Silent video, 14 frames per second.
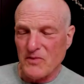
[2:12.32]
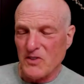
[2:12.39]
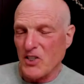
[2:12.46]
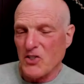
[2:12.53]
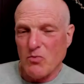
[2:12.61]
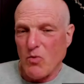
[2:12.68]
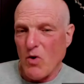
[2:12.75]

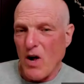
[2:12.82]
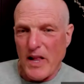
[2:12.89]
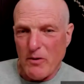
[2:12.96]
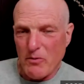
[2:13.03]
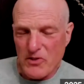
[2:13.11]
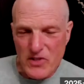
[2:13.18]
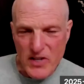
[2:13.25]
just while
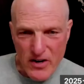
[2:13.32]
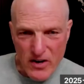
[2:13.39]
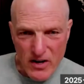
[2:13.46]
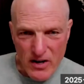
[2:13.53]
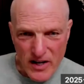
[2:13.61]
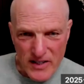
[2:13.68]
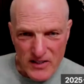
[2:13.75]
I was
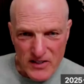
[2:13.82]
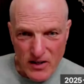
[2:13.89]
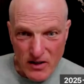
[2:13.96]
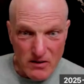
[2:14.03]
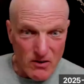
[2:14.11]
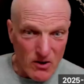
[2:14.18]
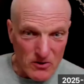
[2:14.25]
there, I
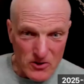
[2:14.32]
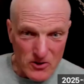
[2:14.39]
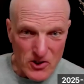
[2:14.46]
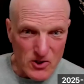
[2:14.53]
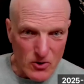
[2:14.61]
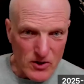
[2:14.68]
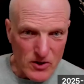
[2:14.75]
thought, oh, I'll
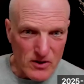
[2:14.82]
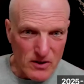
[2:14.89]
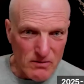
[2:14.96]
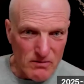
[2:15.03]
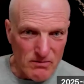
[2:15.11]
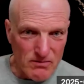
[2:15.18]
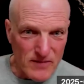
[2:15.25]
just look at
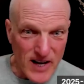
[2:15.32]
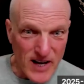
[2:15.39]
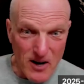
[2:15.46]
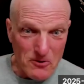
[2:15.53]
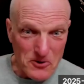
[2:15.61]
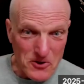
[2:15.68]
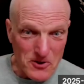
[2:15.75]
the
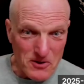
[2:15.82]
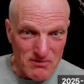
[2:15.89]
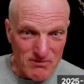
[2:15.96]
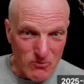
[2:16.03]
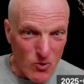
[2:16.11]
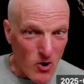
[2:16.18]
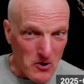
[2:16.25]
house
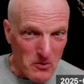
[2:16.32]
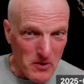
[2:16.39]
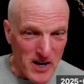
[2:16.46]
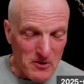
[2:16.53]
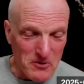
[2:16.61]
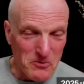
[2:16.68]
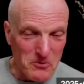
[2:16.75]
and walk
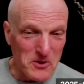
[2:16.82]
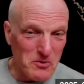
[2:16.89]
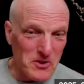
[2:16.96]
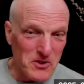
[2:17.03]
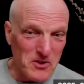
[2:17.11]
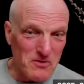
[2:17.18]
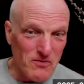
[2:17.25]
around, which
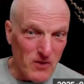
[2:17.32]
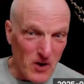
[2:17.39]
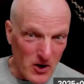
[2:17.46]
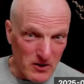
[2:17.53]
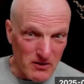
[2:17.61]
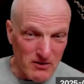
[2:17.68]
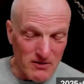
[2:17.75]
was
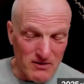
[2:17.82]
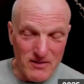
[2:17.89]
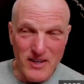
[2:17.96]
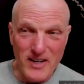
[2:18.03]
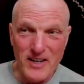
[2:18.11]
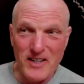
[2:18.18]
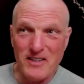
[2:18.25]
fun.
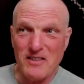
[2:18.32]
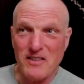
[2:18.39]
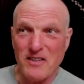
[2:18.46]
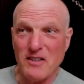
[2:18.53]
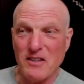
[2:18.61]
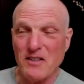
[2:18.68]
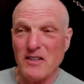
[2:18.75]
And
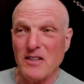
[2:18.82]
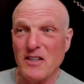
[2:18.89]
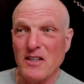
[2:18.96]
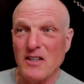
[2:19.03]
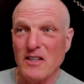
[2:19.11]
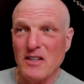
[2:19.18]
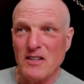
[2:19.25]

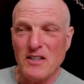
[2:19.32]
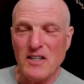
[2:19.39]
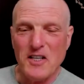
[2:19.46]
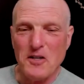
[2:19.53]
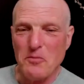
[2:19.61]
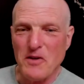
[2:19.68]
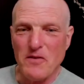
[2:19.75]

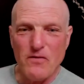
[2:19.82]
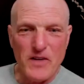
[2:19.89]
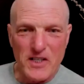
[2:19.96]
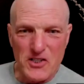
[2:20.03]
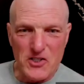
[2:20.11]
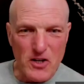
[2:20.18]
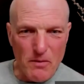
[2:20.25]
it had been
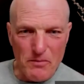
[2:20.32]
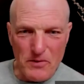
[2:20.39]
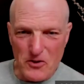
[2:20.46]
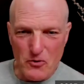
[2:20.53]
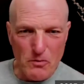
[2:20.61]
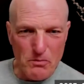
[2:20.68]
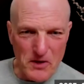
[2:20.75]
fixed up
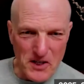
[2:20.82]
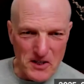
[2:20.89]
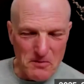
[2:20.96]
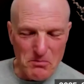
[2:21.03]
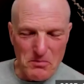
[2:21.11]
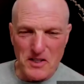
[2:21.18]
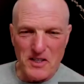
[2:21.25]
into a
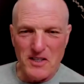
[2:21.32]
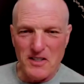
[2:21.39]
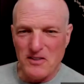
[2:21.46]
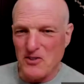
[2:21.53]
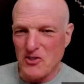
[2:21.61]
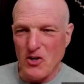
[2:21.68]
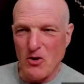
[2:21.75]
B&B
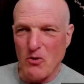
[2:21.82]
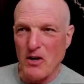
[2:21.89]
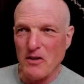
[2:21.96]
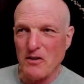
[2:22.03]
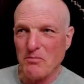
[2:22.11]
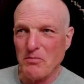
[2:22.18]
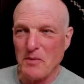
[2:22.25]
and so
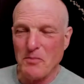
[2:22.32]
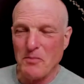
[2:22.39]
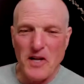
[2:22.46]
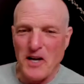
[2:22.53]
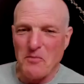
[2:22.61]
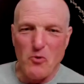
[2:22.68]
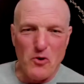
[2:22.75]
on. People
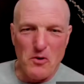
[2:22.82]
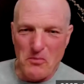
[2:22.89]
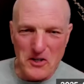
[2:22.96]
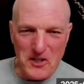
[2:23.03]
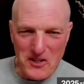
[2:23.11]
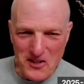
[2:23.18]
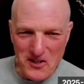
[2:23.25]
had more
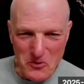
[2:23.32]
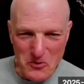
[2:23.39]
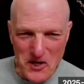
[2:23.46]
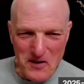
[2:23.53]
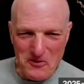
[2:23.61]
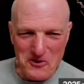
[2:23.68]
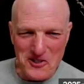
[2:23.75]
money than
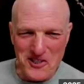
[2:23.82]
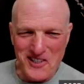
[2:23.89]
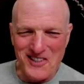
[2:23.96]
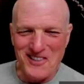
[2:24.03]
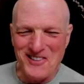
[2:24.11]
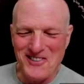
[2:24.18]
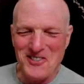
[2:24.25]
we ever
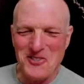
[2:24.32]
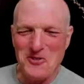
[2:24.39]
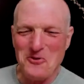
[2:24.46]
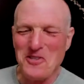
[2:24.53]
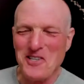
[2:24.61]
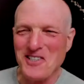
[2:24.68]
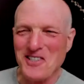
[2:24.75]
did to do
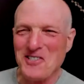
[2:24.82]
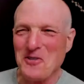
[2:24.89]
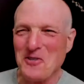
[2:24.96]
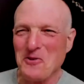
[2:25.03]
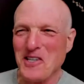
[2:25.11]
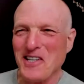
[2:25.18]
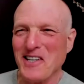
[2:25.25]
things
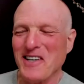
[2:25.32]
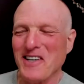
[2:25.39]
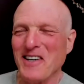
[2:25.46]
to it.